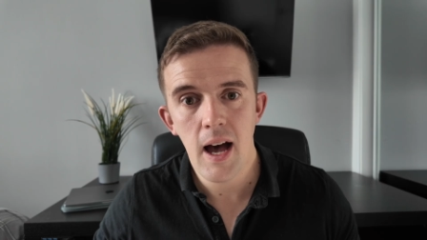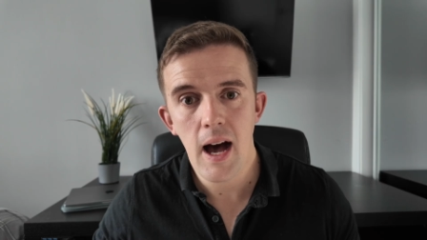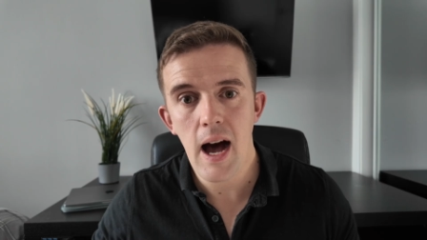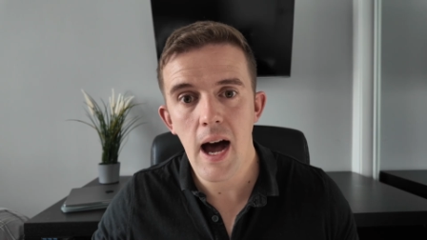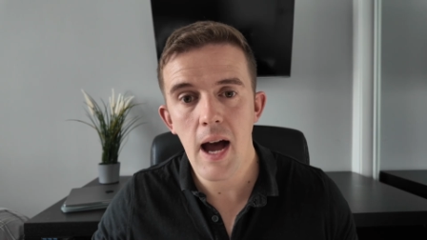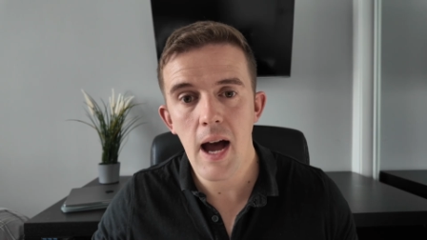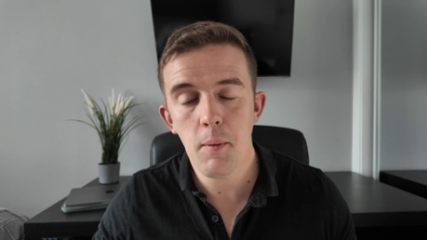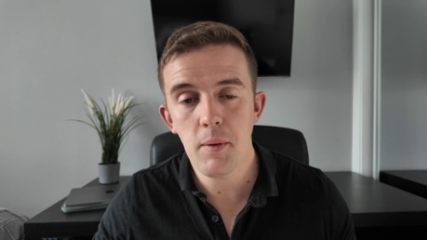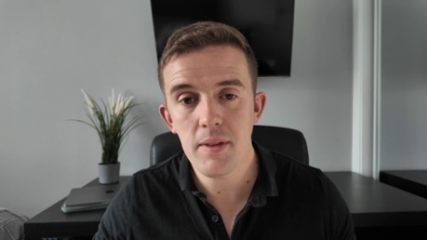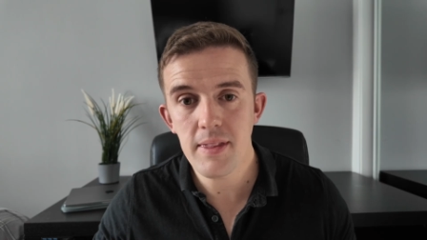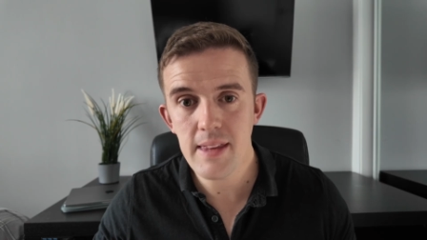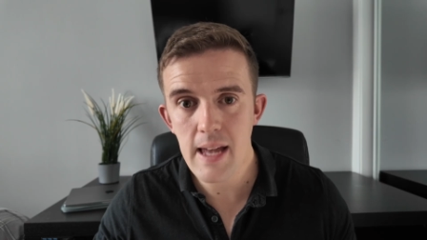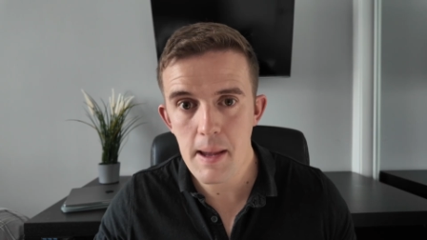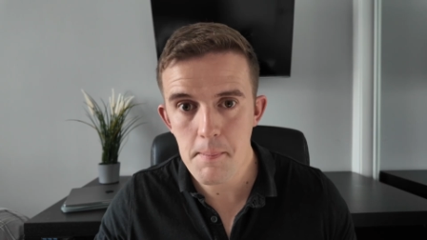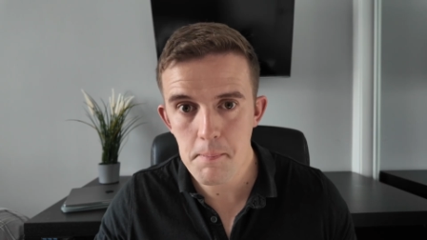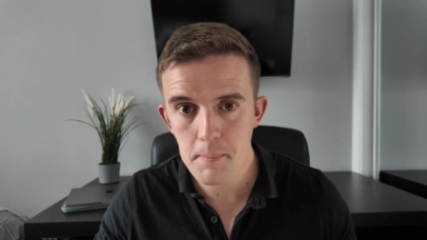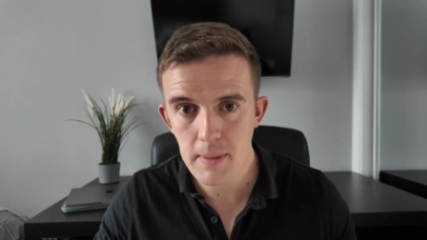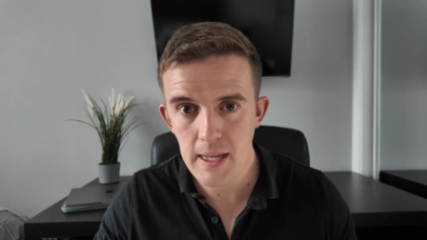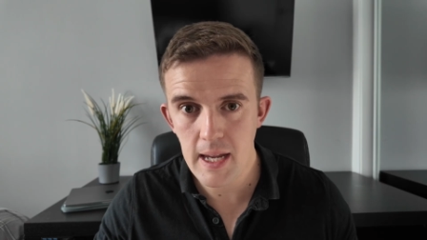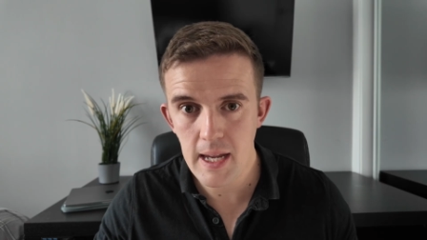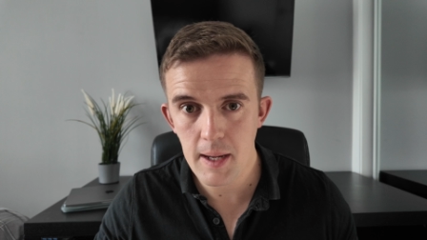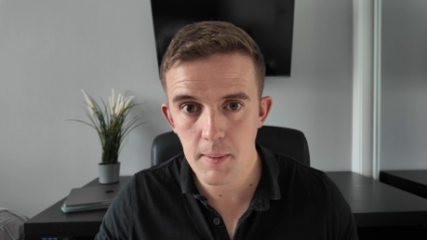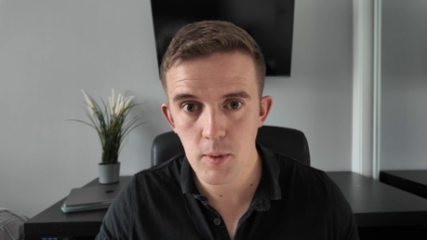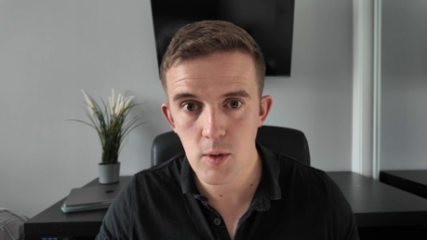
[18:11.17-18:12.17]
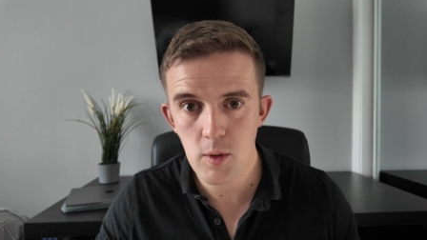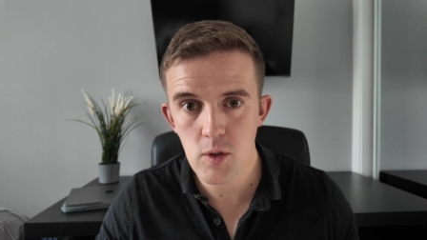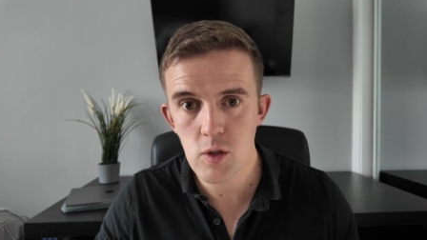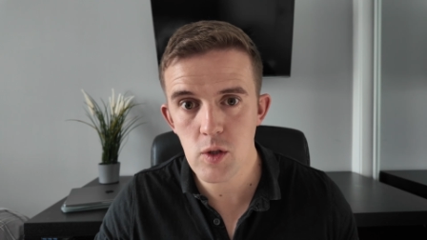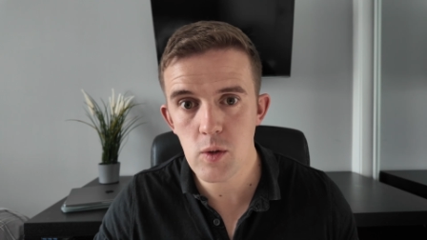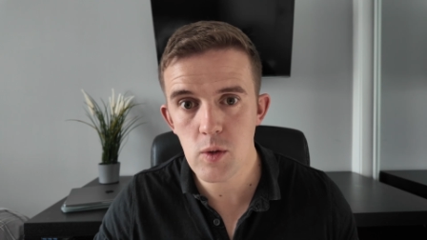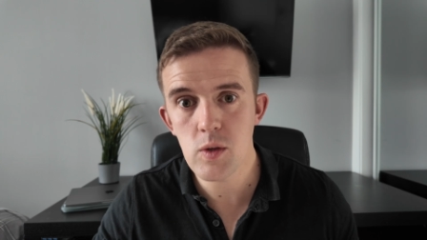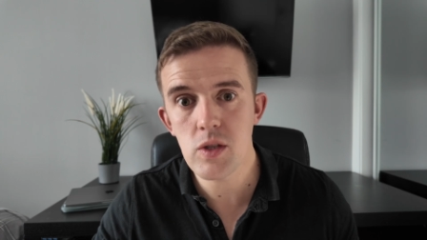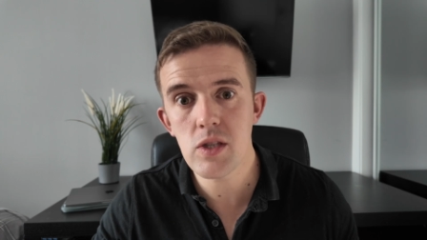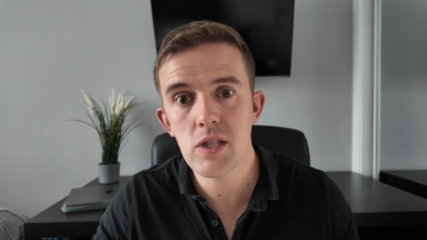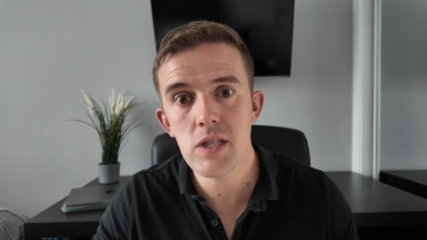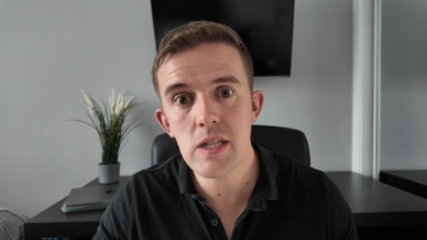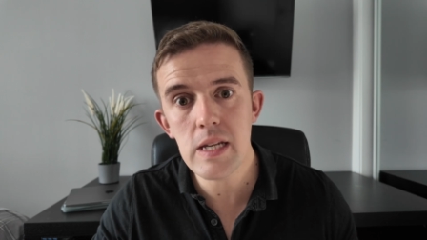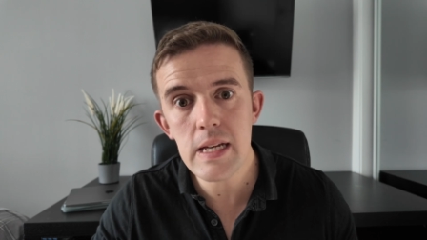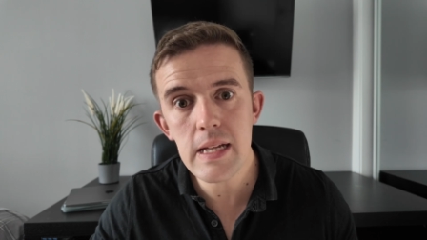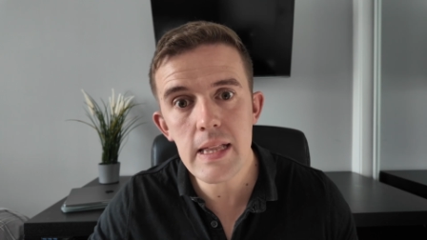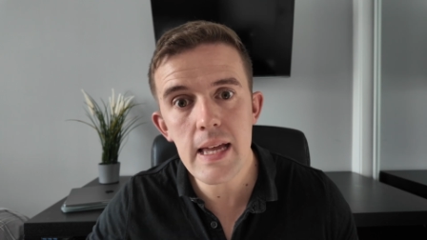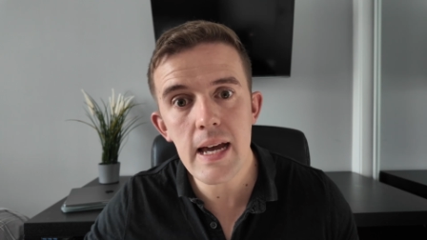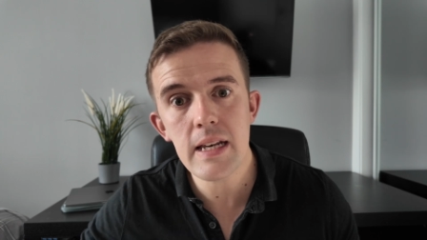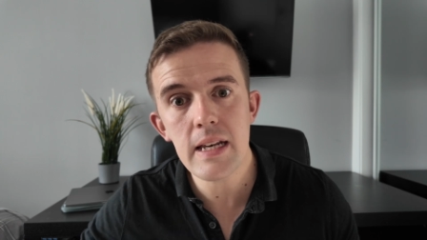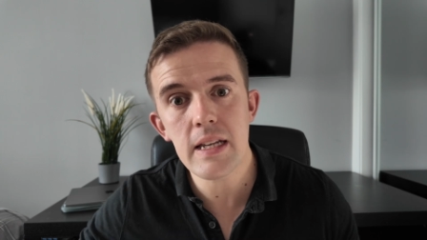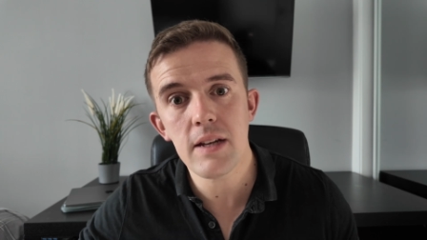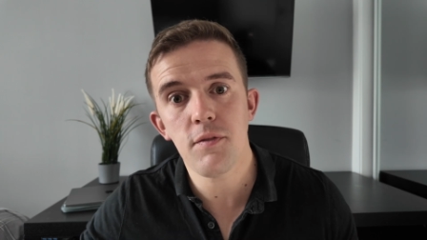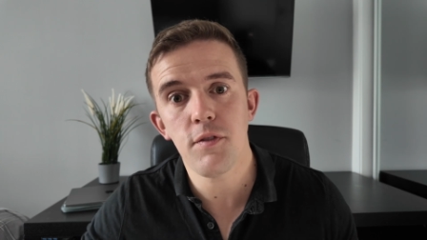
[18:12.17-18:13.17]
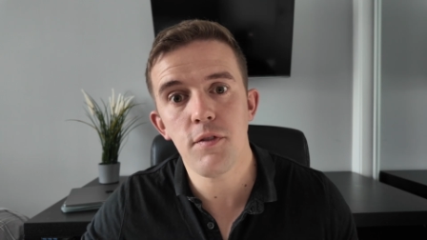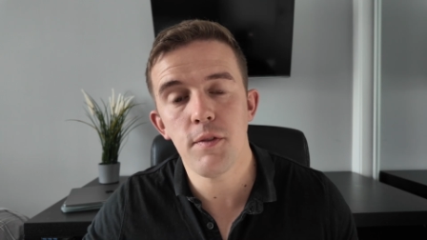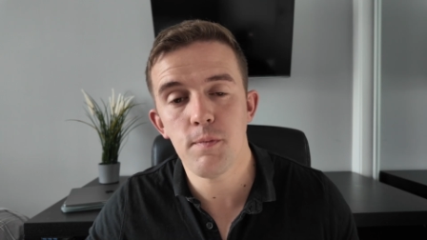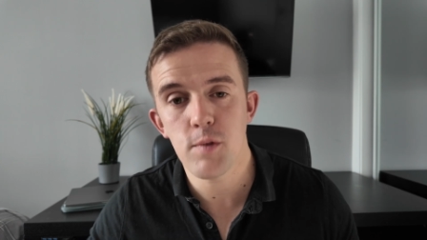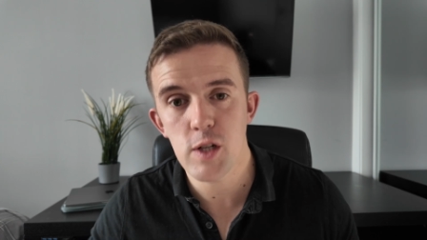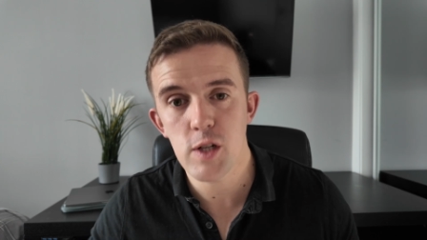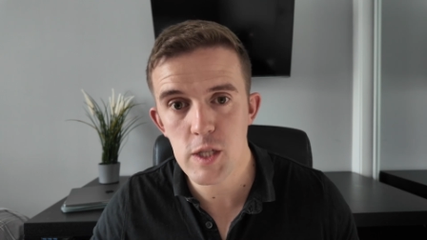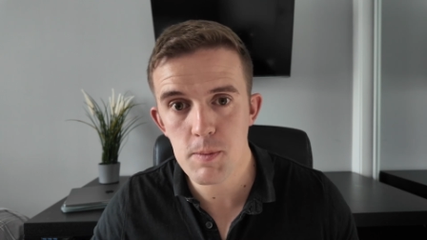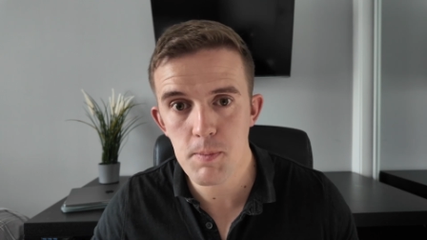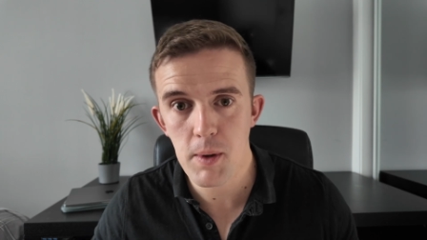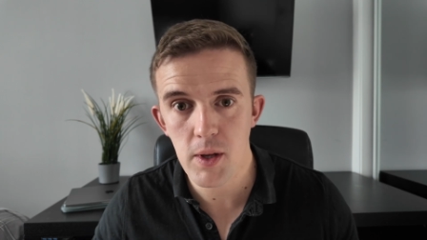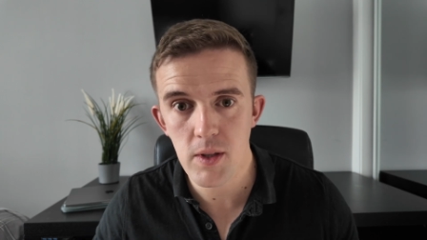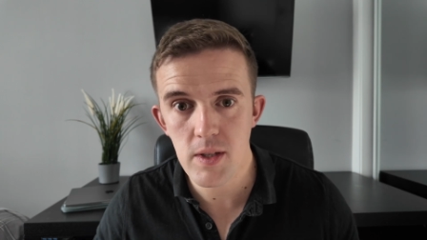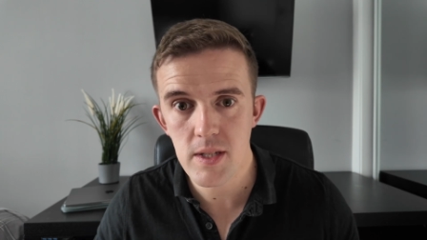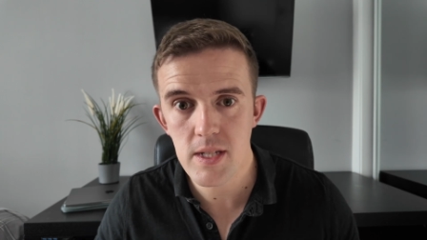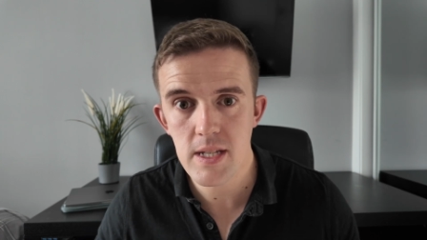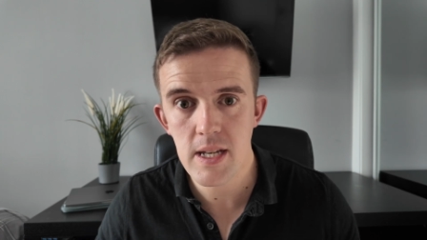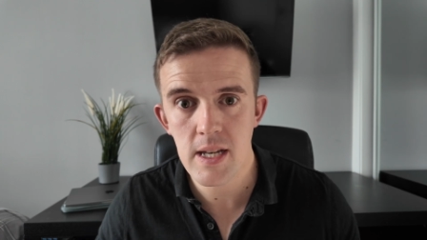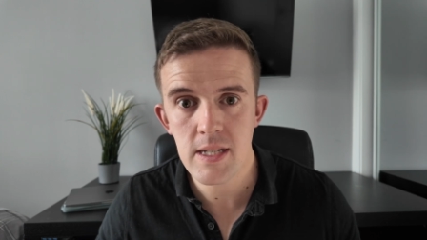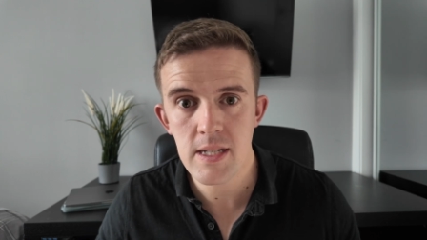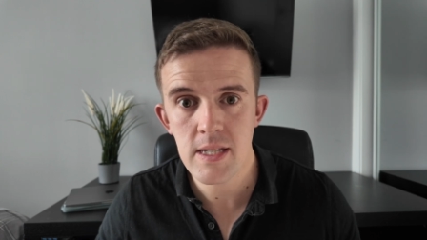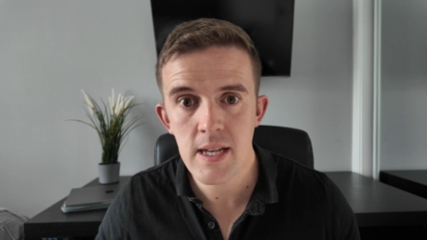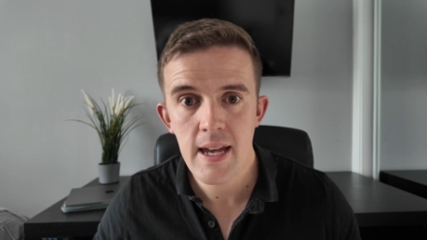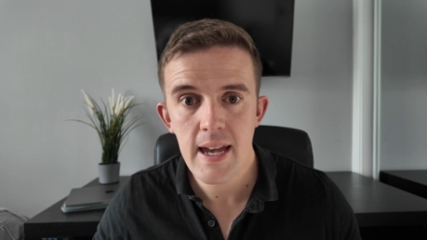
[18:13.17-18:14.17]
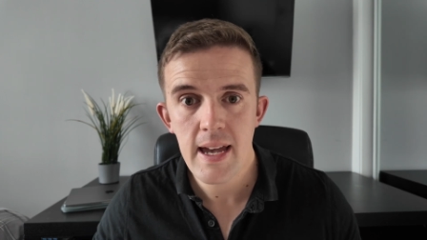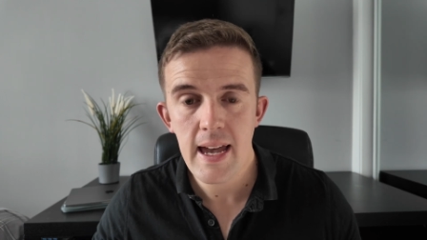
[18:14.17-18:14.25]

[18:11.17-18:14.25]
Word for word: I would then be able to see their different responses